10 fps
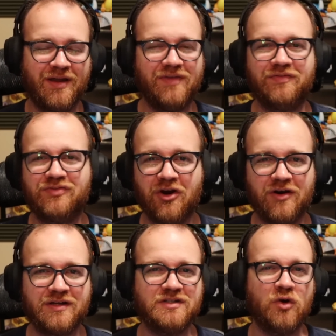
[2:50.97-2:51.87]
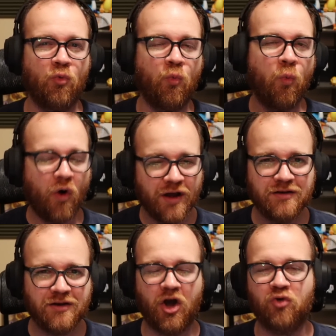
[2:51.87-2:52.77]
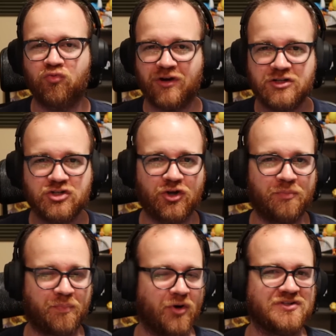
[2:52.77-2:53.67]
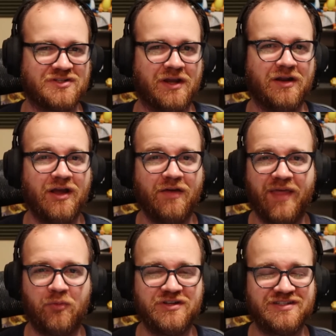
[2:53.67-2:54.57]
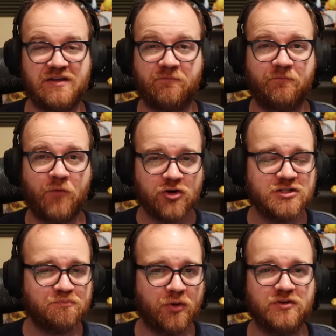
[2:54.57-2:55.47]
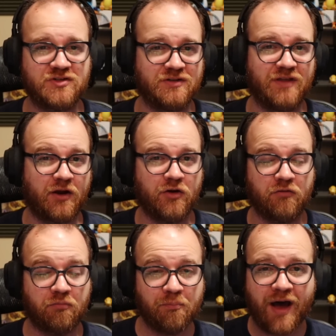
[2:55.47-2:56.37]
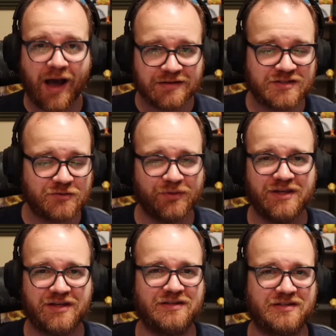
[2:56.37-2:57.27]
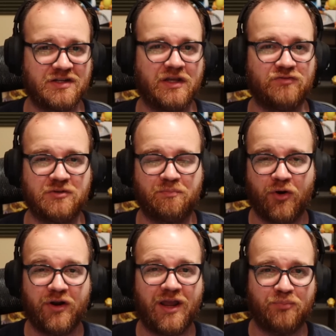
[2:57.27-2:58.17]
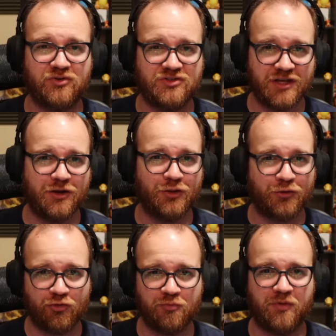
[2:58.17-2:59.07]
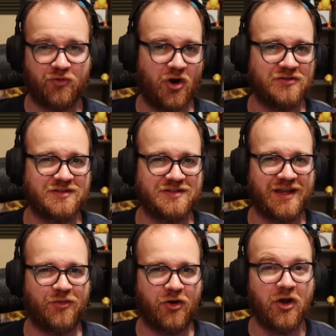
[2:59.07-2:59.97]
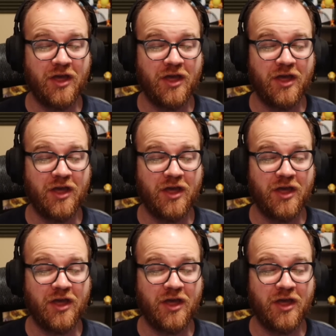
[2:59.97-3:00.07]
That there is one original person that was the first person that could have possibly conceived to put a particular group of cards together.